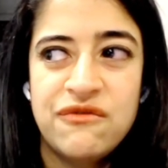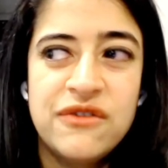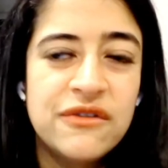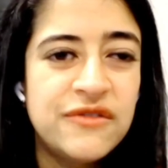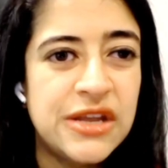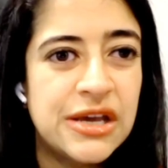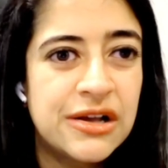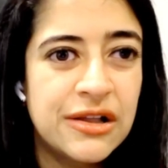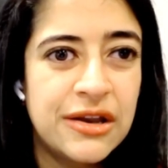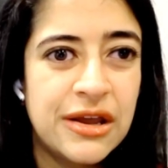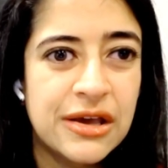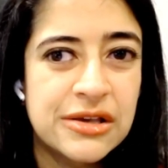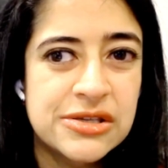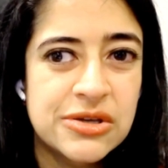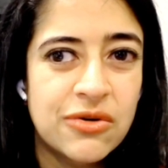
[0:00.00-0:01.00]
50
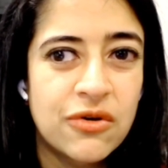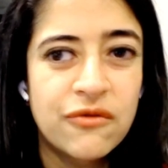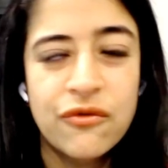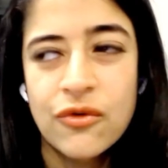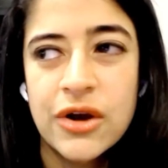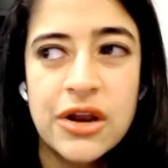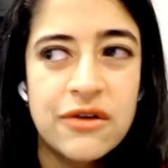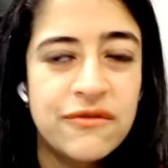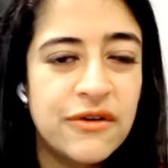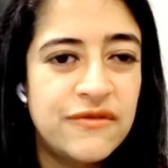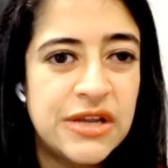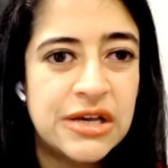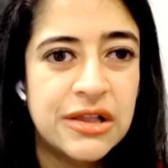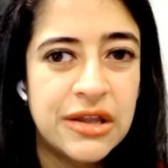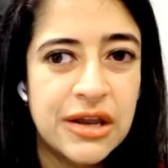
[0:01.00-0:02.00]
clinics or 40 to 50
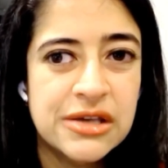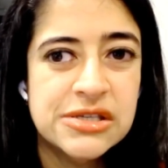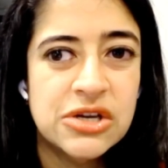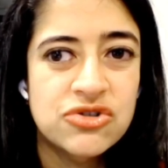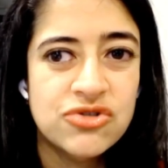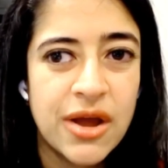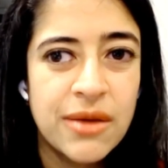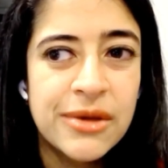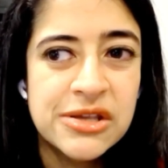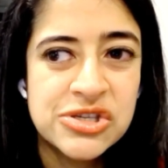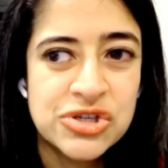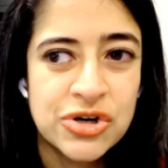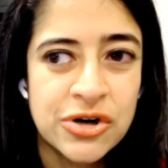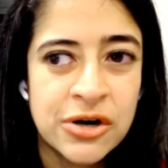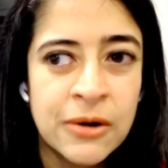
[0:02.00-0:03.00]
clinics a
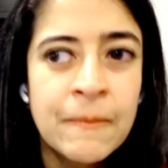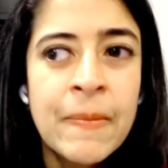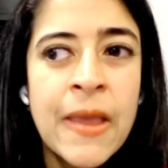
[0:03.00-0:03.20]
trimester,